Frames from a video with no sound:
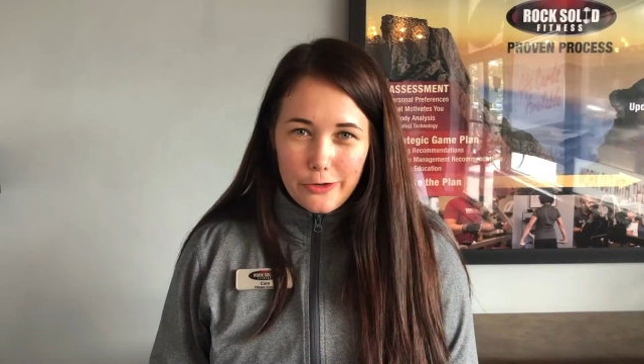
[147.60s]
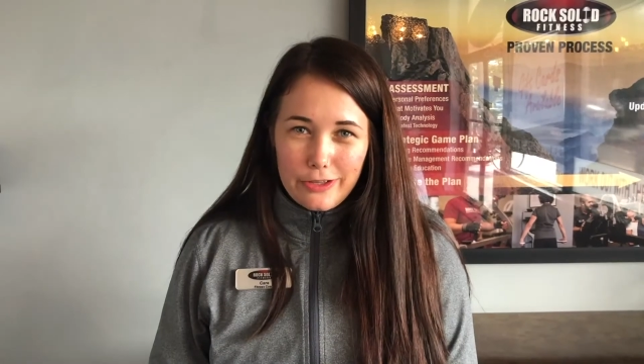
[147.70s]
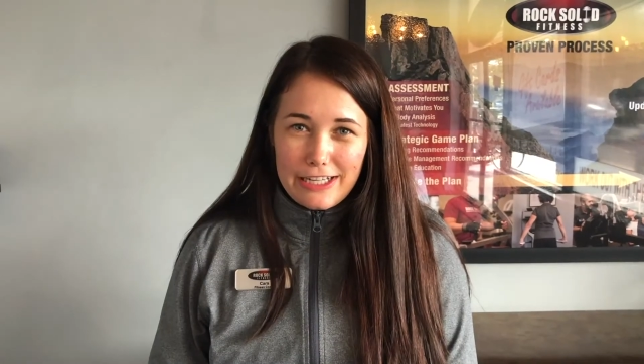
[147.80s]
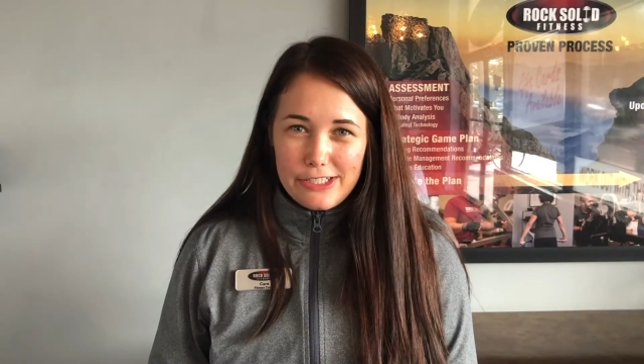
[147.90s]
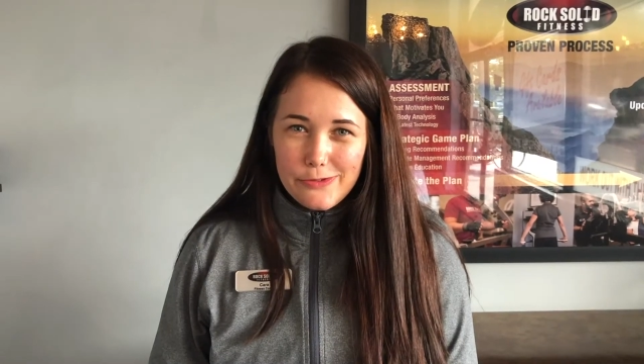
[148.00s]

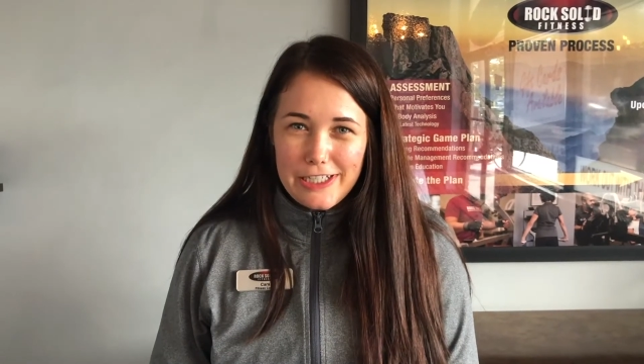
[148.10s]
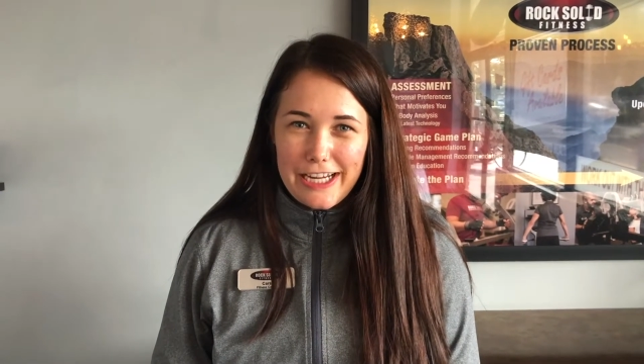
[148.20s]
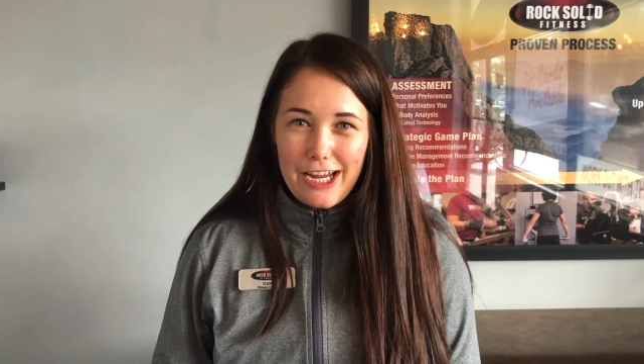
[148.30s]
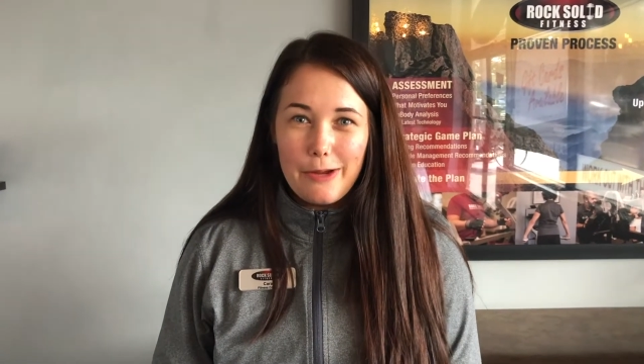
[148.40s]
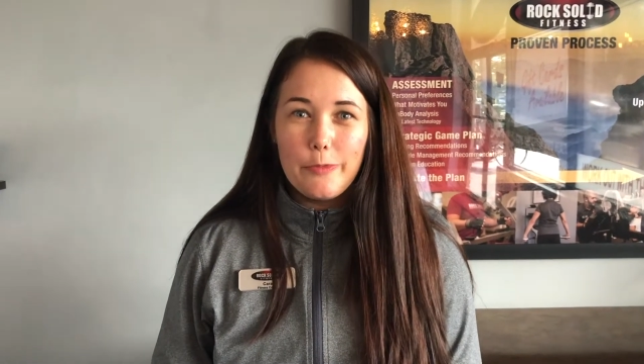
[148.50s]
let's
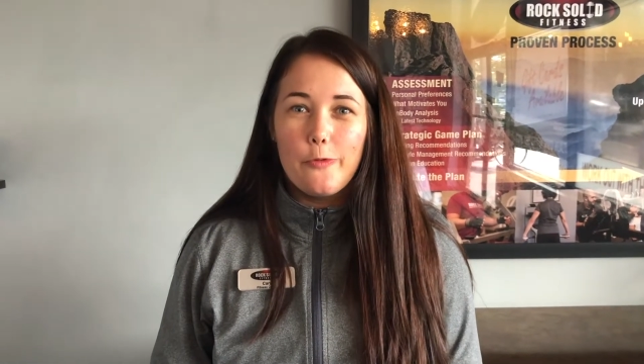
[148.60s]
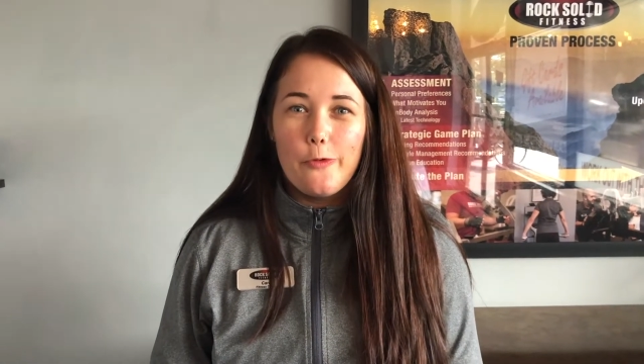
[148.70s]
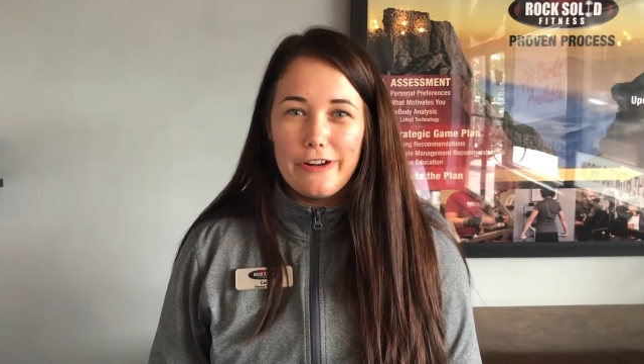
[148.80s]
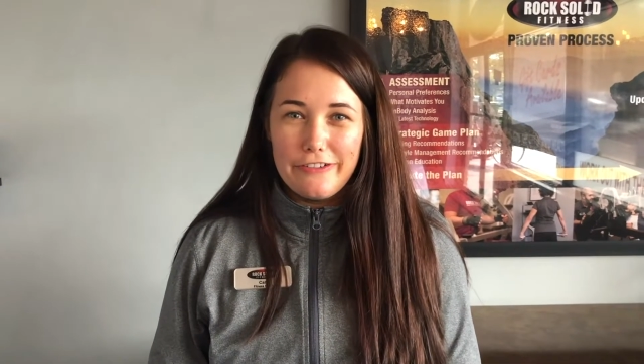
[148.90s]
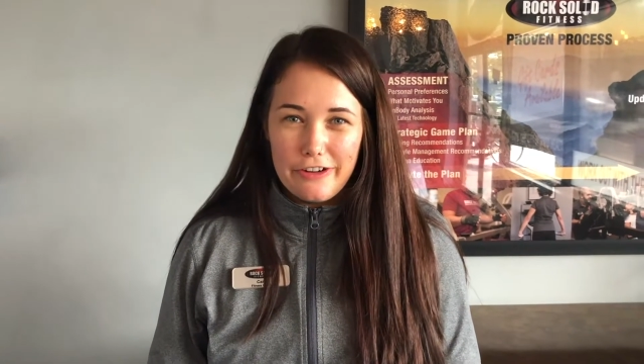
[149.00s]
recap
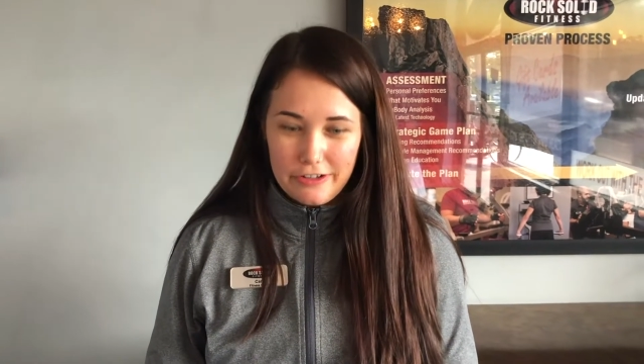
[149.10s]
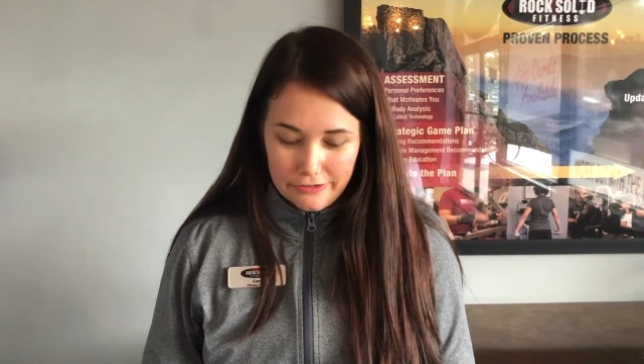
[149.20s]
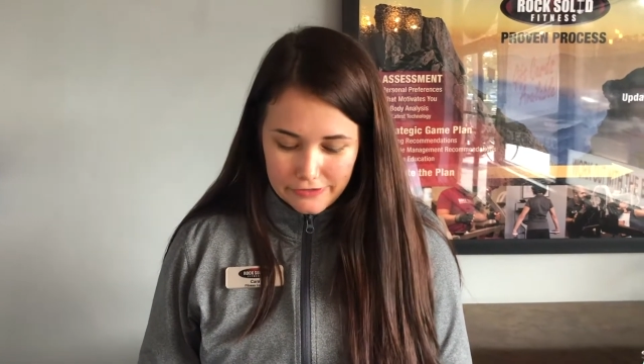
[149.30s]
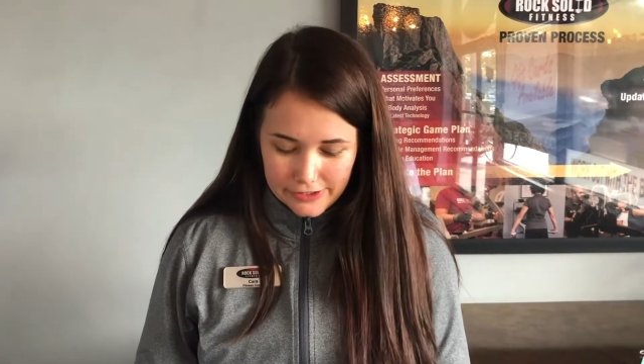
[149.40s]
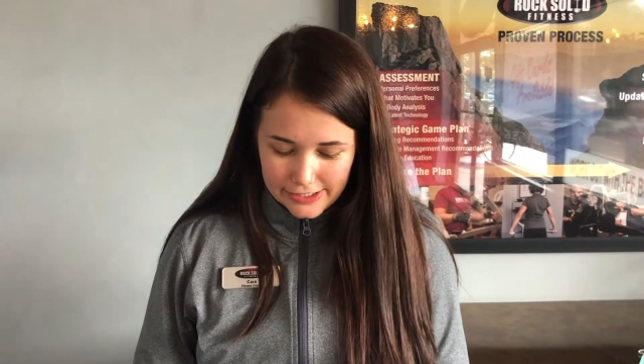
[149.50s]
what I've gone
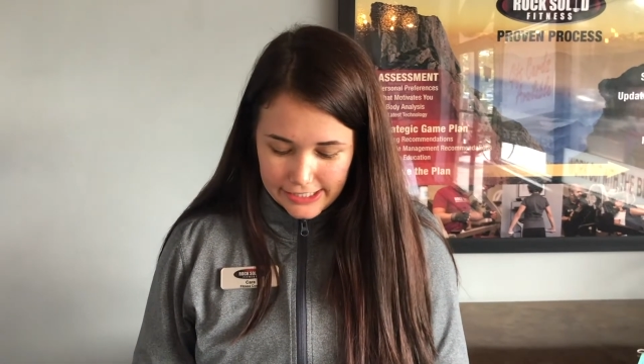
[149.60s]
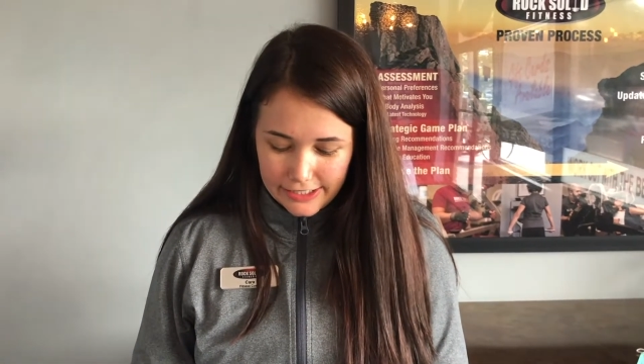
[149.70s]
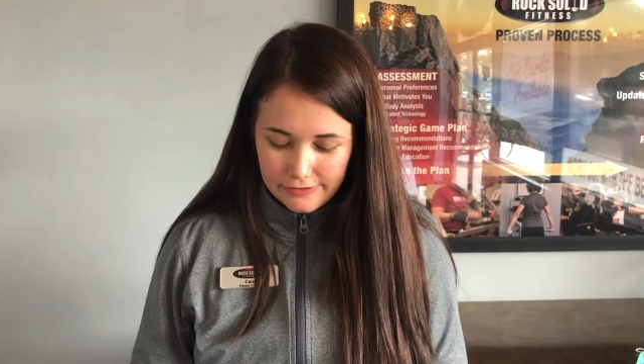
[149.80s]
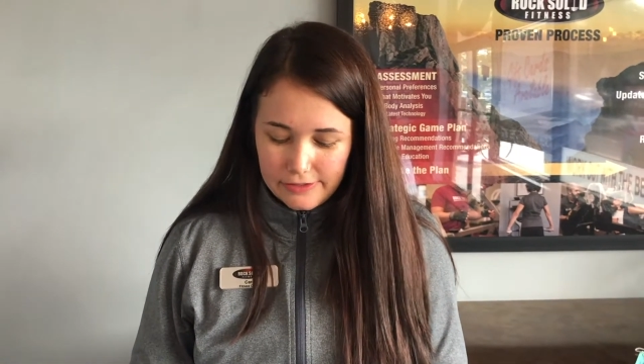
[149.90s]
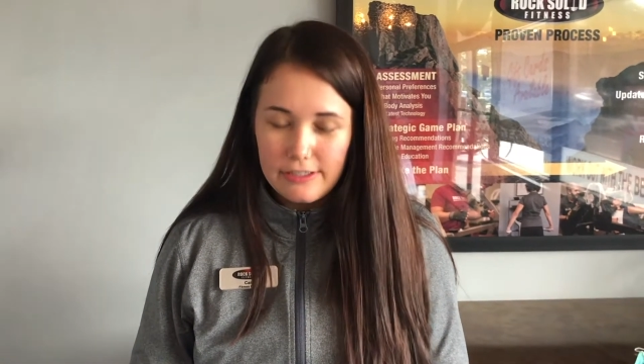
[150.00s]
over today.